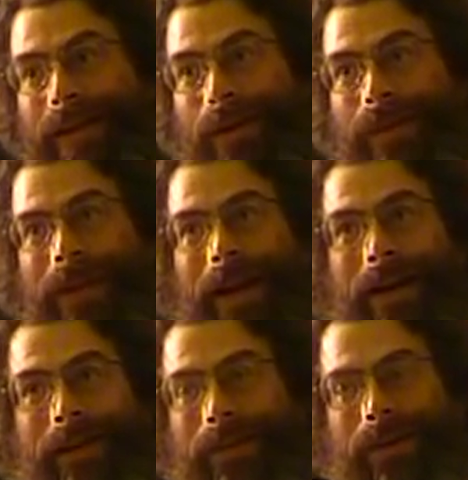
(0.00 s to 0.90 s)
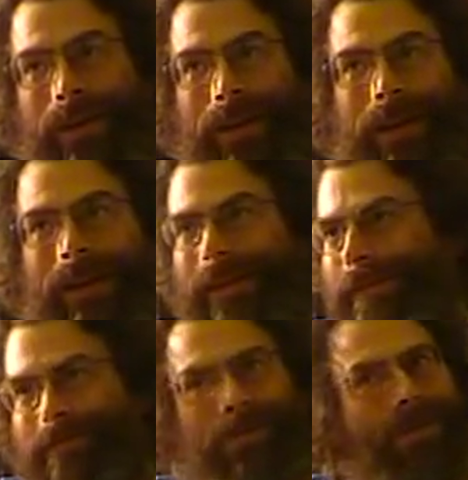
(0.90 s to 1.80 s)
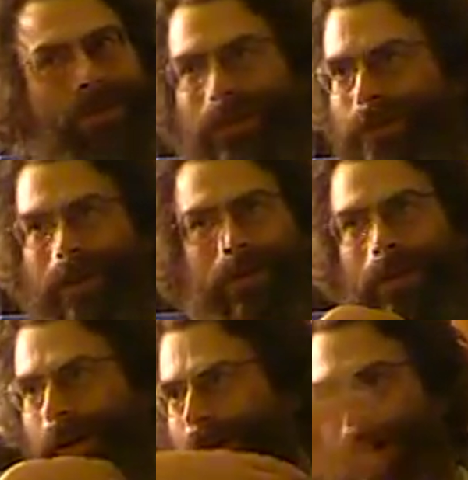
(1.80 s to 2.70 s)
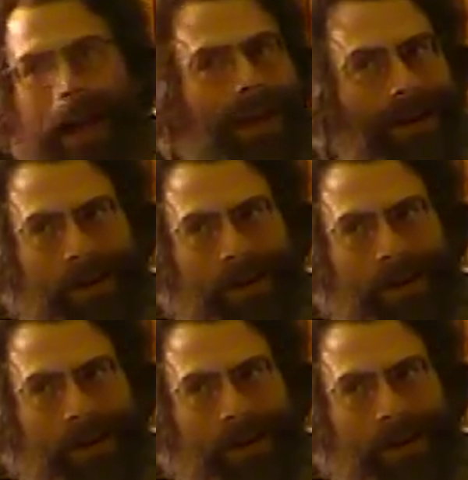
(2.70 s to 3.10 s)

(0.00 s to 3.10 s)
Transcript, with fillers: saw Dan- uh, totally screwed with, where it ended